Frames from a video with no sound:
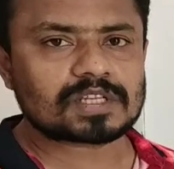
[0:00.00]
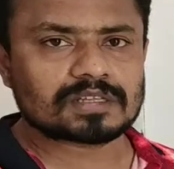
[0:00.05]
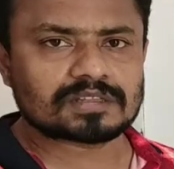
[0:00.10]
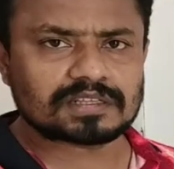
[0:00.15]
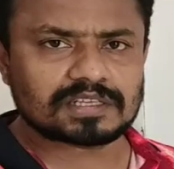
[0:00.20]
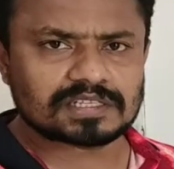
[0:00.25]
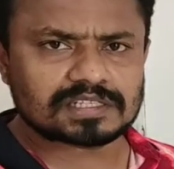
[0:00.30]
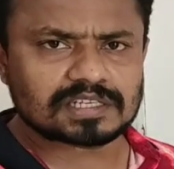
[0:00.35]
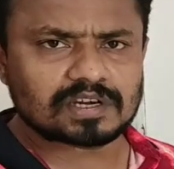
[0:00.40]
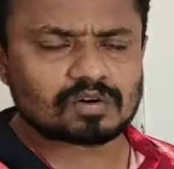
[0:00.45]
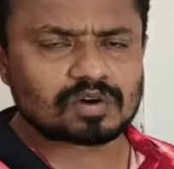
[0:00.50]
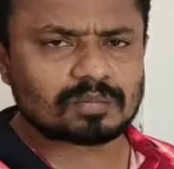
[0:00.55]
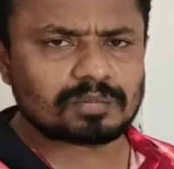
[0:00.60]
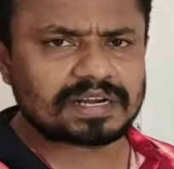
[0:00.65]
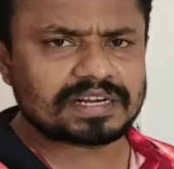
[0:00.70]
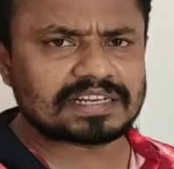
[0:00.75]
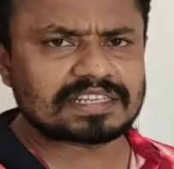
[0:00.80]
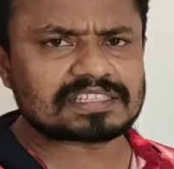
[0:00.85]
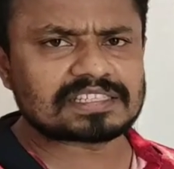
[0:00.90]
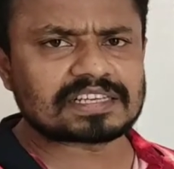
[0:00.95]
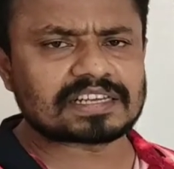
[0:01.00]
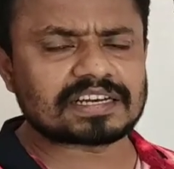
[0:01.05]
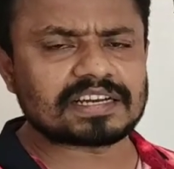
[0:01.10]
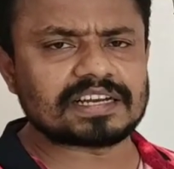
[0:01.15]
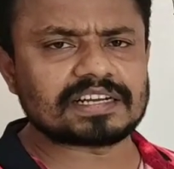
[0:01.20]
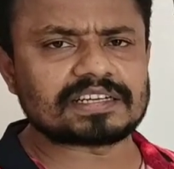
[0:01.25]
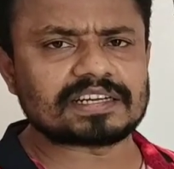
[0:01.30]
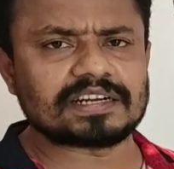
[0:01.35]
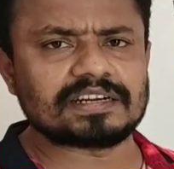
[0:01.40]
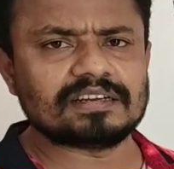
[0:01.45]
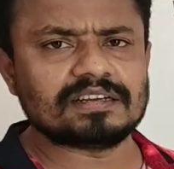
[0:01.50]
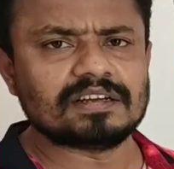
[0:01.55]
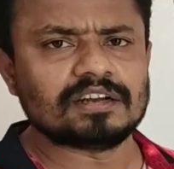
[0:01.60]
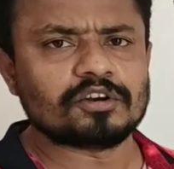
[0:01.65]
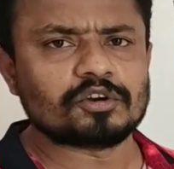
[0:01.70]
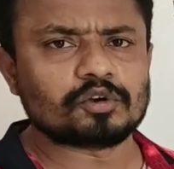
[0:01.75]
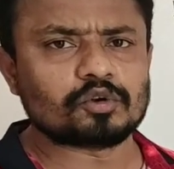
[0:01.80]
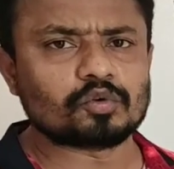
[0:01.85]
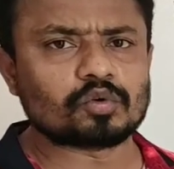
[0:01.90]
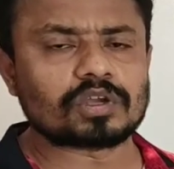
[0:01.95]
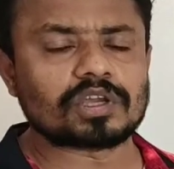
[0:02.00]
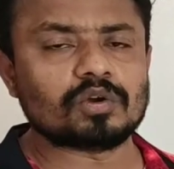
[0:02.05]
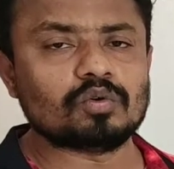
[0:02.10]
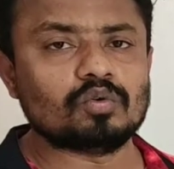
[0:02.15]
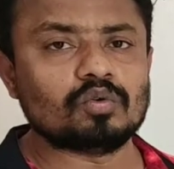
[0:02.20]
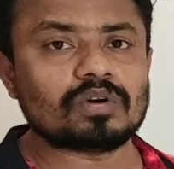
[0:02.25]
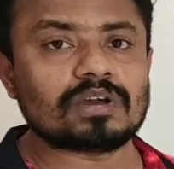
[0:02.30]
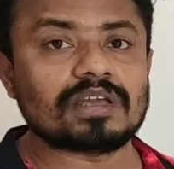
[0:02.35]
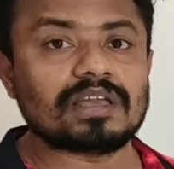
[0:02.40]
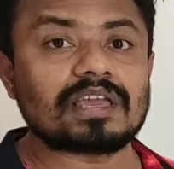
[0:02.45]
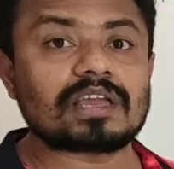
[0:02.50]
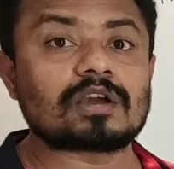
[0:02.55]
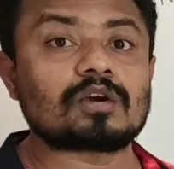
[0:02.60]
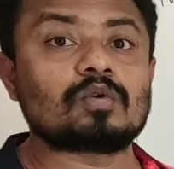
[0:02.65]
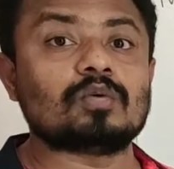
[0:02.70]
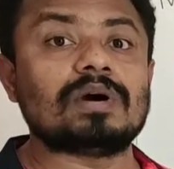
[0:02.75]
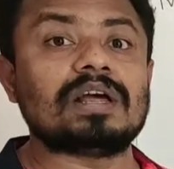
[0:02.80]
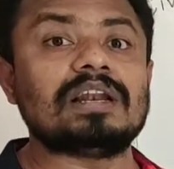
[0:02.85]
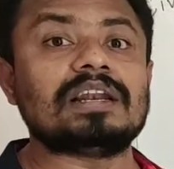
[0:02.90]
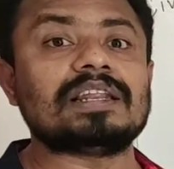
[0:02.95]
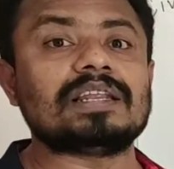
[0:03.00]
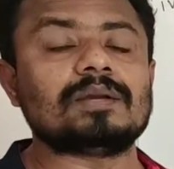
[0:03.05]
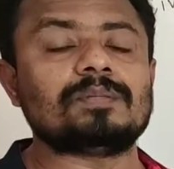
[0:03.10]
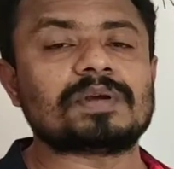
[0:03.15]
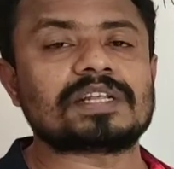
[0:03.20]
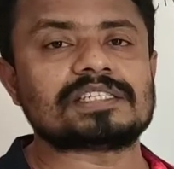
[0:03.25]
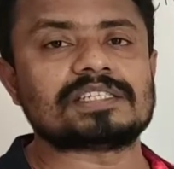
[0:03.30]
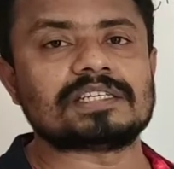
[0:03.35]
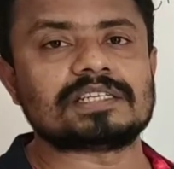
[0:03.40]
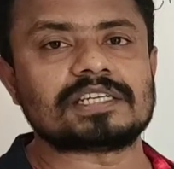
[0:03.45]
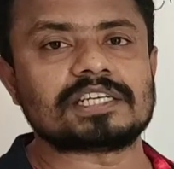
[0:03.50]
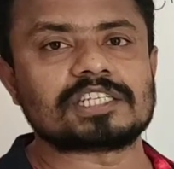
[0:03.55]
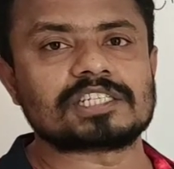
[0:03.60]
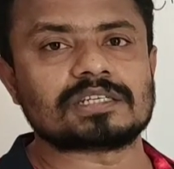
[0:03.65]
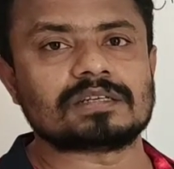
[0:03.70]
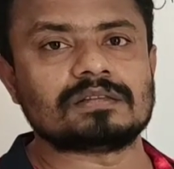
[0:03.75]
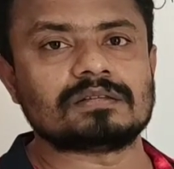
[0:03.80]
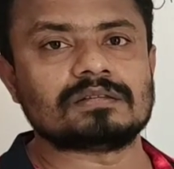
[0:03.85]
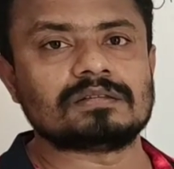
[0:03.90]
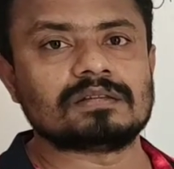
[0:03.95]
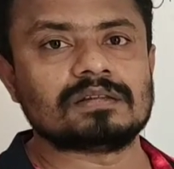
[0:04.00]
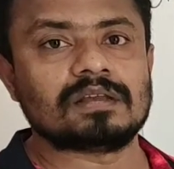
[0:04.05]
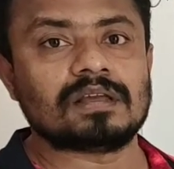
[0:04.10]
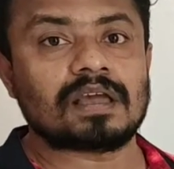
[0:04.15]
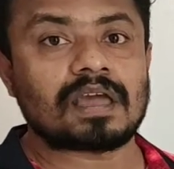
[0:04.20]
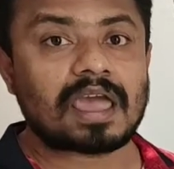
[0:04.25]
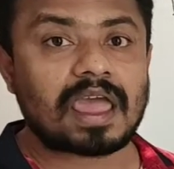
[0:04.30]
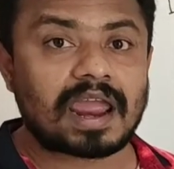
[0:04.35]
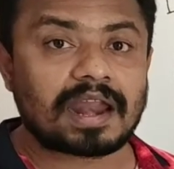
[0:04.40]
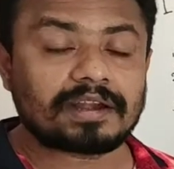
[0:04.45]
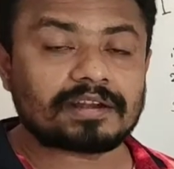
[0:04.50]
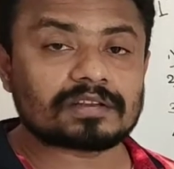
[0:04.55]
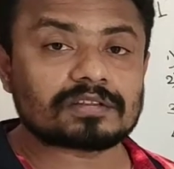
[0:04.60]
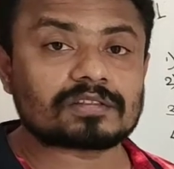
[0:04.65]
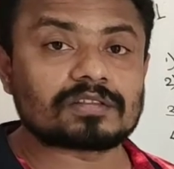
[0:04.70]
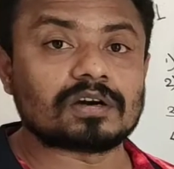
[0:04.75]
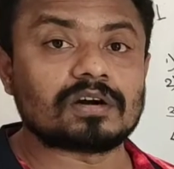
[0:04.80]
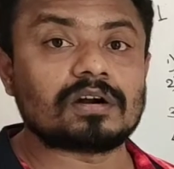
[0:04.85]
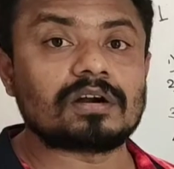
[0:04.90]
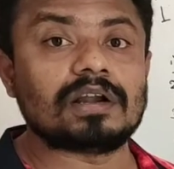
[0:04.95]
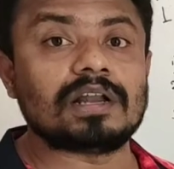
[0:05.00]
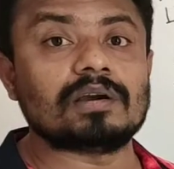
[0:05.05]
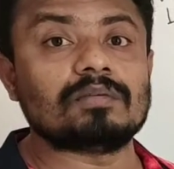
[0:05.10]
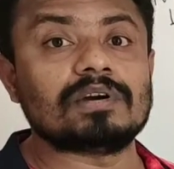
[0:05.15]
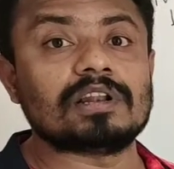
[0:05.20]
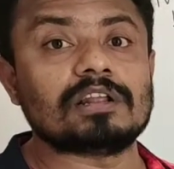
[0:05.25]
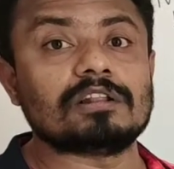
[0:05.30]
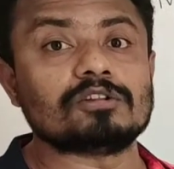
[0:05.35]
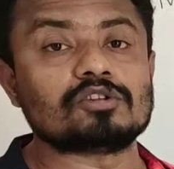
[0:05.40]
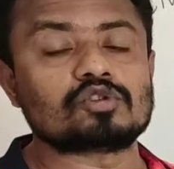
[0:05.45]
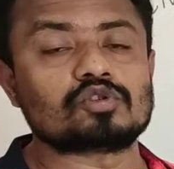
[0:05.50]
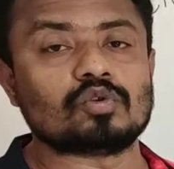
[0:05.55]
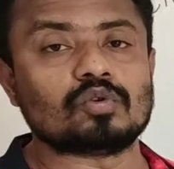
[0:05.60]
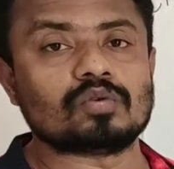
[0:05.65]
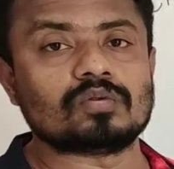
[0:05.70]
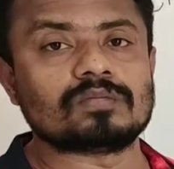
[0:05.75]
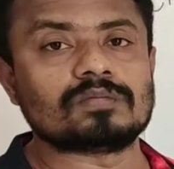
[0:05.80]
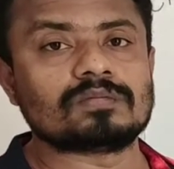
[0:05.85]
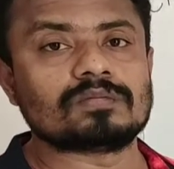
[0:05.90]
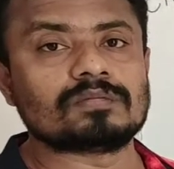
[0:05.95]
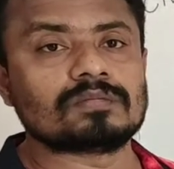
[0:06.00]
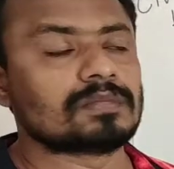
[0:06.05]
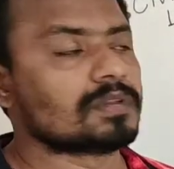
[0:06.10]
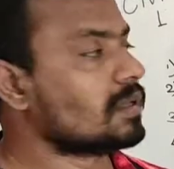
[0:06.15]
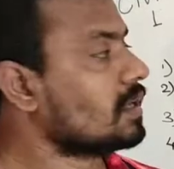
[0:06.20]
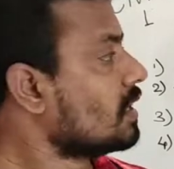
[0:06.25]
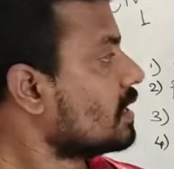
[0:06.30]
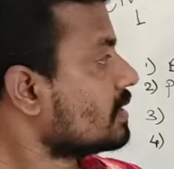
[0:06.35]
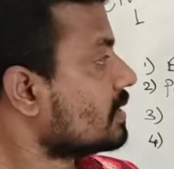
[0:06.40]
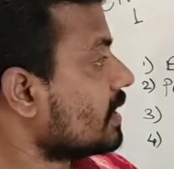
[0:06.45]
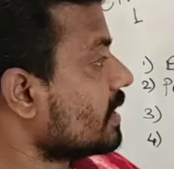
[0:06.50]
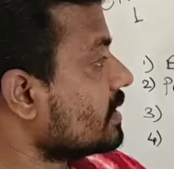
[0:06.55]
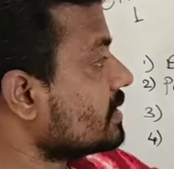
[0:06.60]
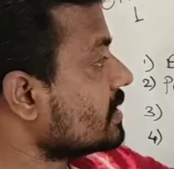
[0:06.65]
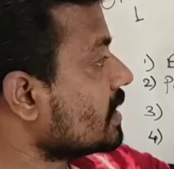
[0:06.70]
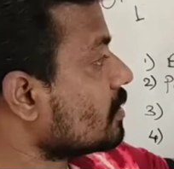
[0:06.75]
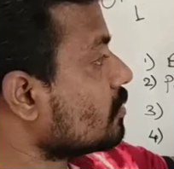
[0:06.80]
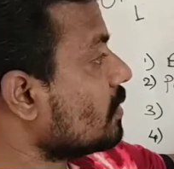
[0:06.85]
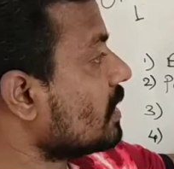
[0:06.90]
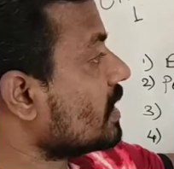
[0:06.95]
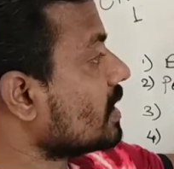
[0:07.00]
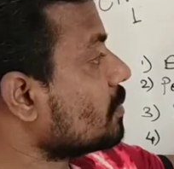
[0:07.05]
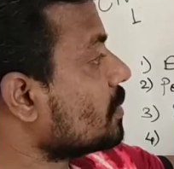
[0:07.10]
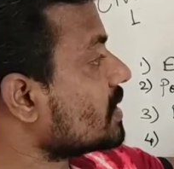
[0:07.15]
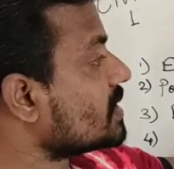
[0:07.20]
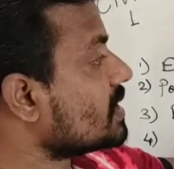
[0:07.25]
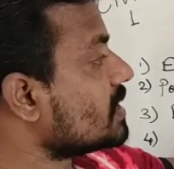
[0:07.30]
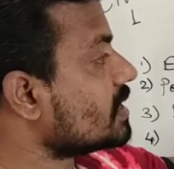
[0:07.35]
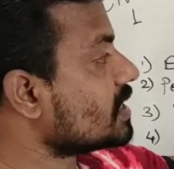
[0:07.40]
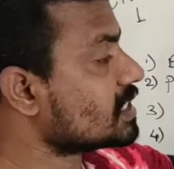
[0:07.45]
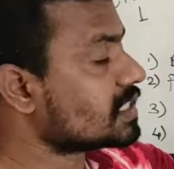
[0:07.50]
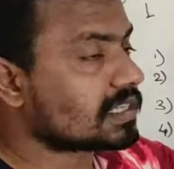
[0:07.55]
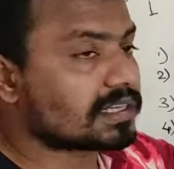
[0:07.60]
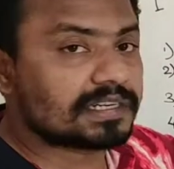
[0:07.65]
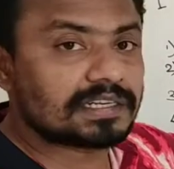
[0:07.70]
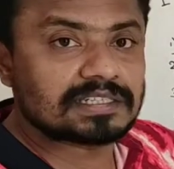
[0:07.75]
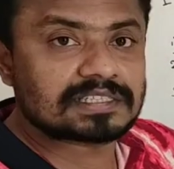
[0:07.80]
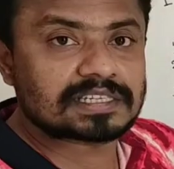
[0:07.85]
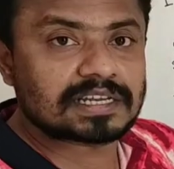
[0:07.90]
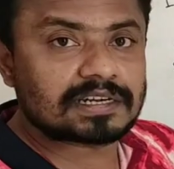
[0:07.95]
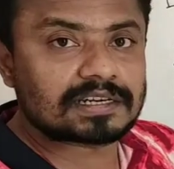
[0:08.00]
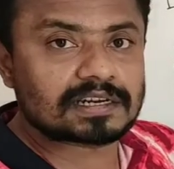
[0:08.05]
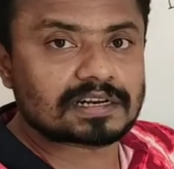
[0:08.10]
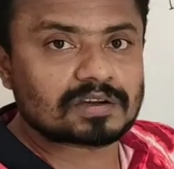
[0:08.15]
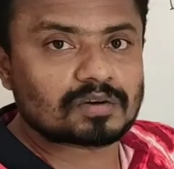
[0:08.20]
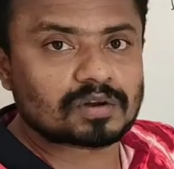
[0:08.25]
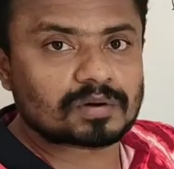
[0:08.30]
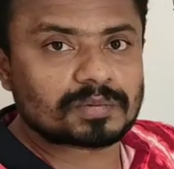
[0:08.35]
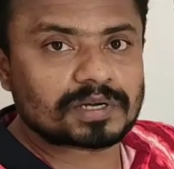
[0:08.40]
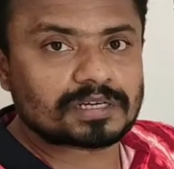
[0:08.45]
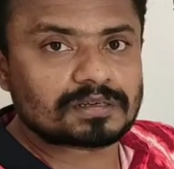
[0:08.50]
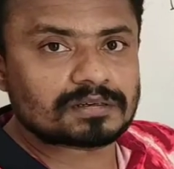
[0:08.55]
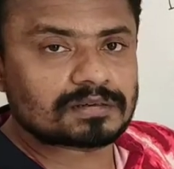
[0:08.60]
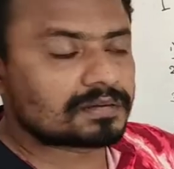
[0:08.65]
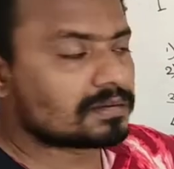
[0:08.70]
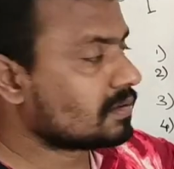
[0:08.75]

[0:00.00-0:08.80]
This government is created to give equal representation at third level also. There is equal representation in central government.